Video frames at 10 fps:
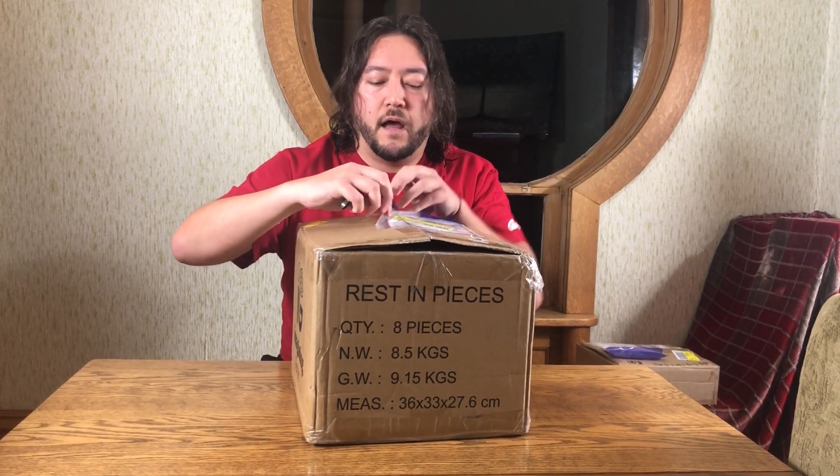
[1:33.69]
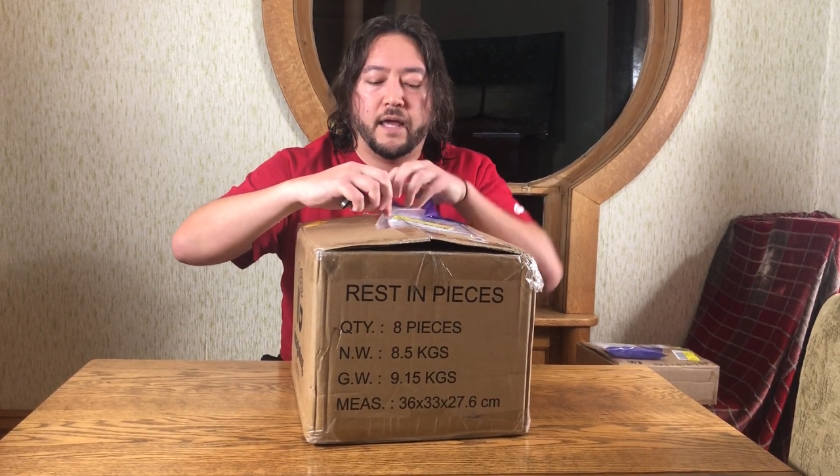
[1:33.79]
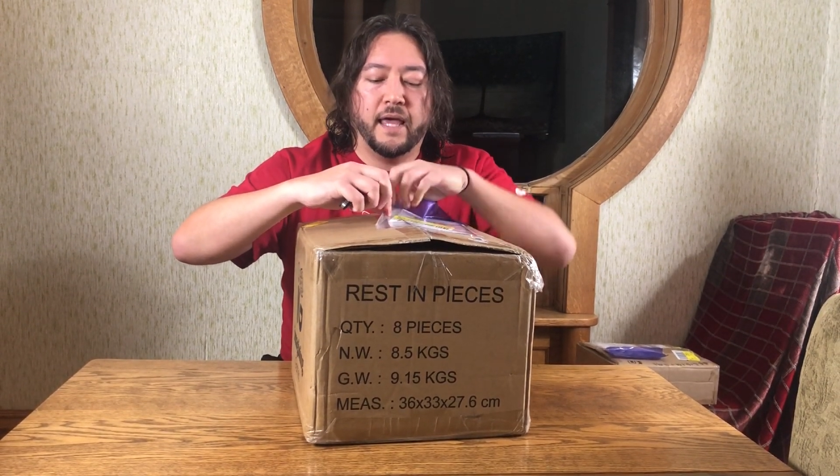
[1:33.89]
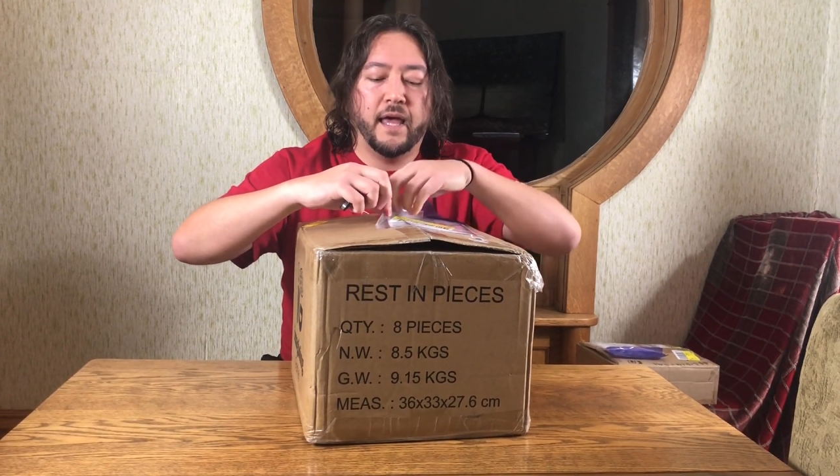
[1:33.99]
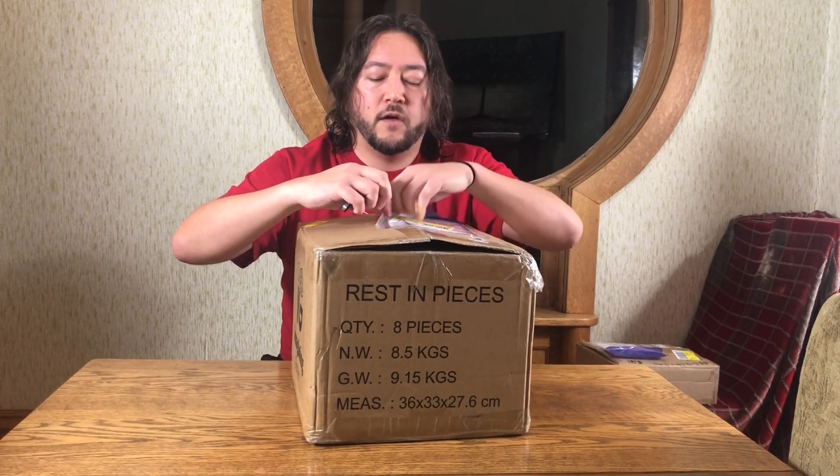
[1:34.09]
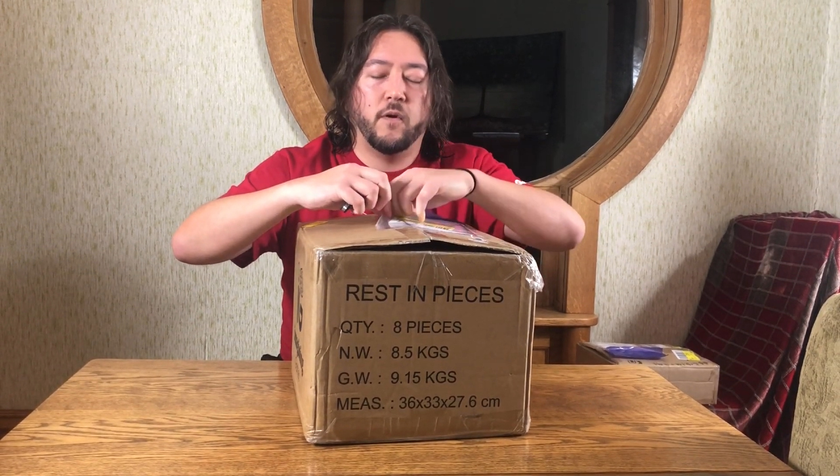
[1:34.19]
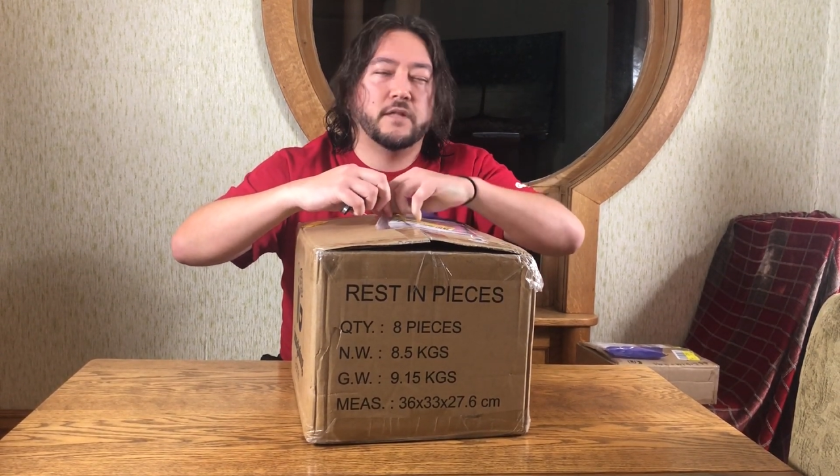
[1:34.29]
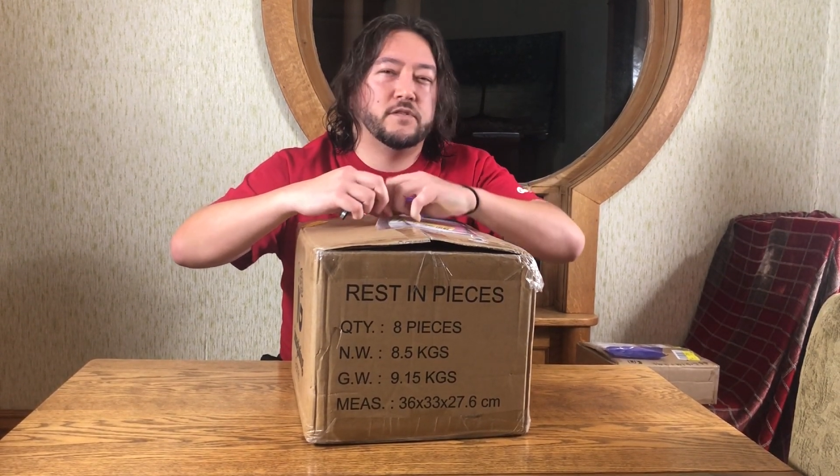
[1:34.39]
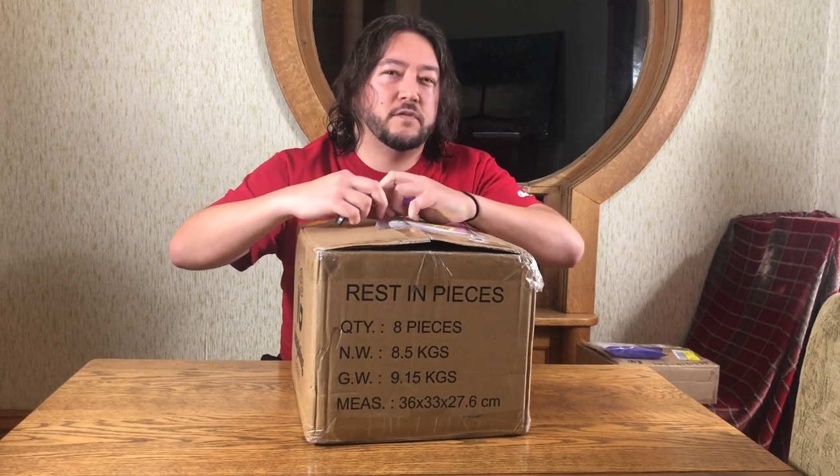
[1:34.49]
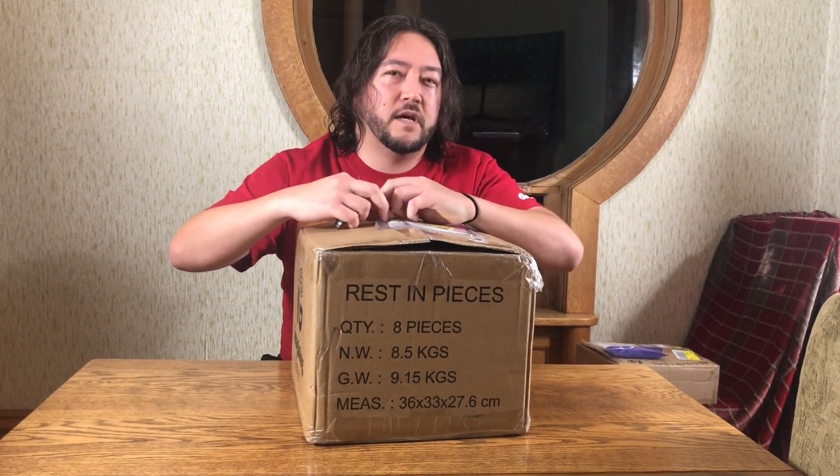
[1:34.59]
I can't
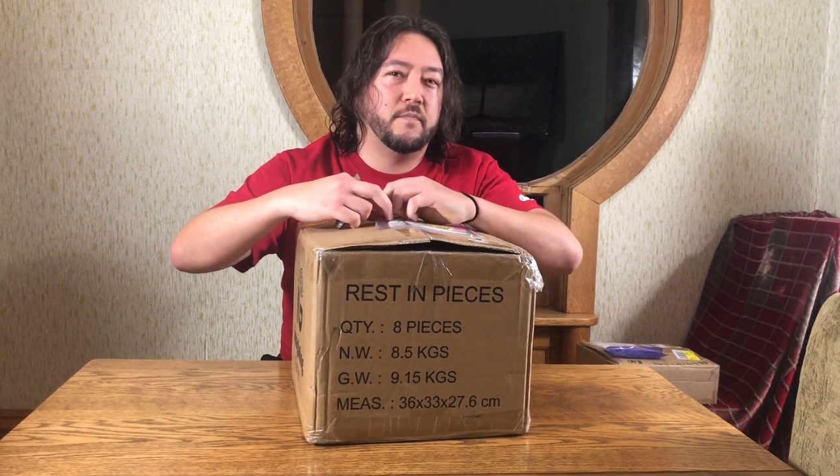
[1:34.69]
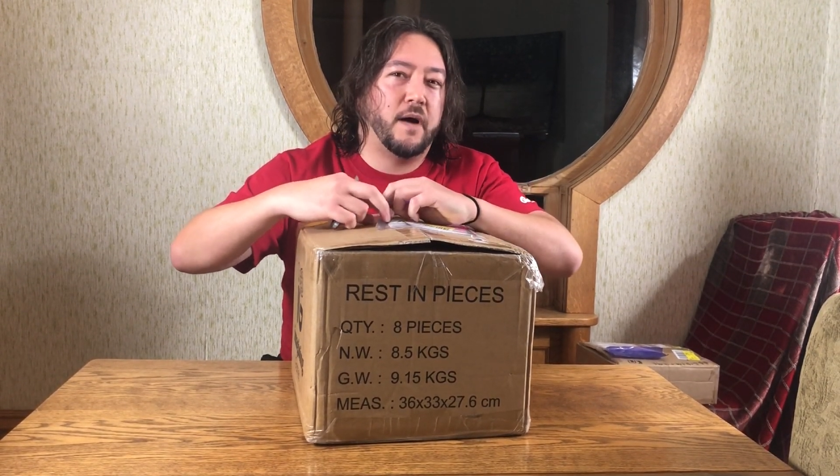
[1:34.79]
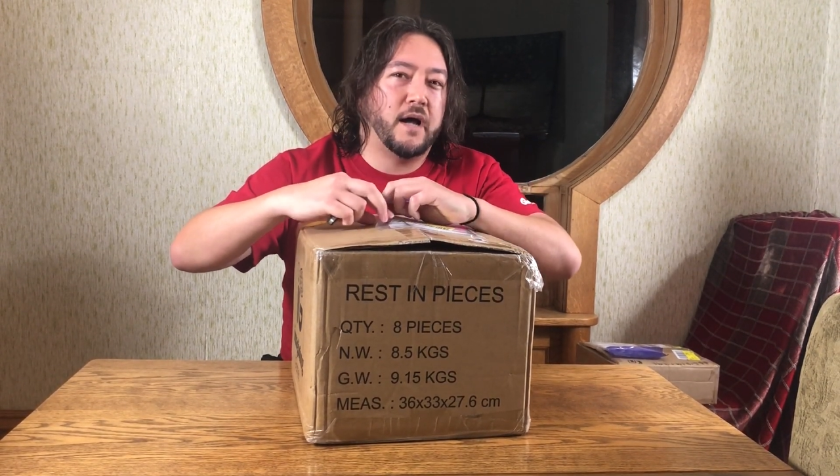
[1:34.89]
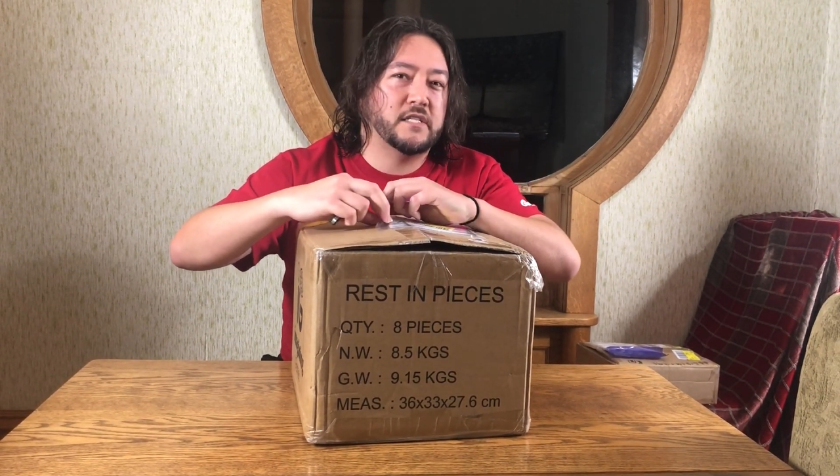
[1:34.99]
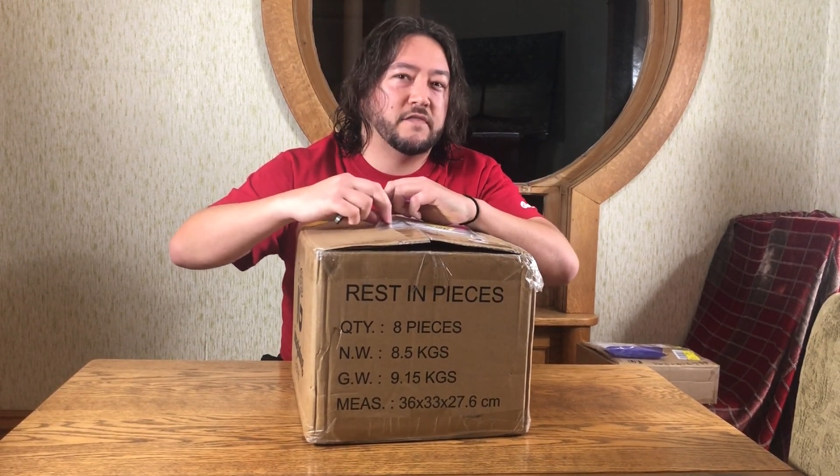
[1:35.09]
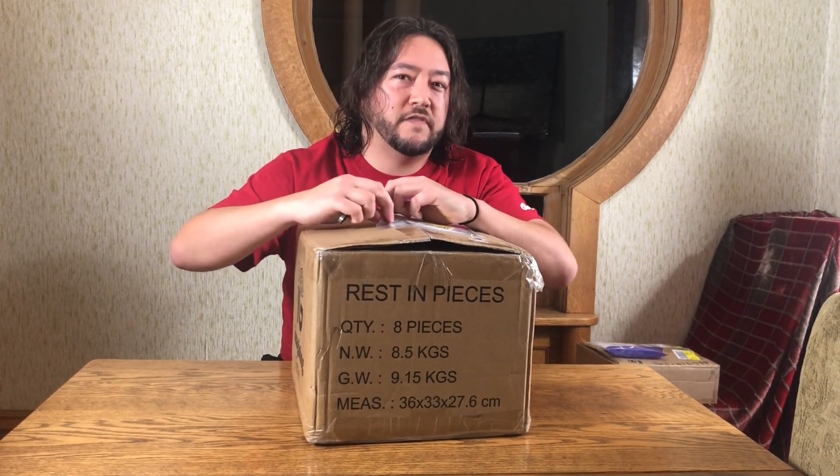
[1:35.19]
quite do the unboxing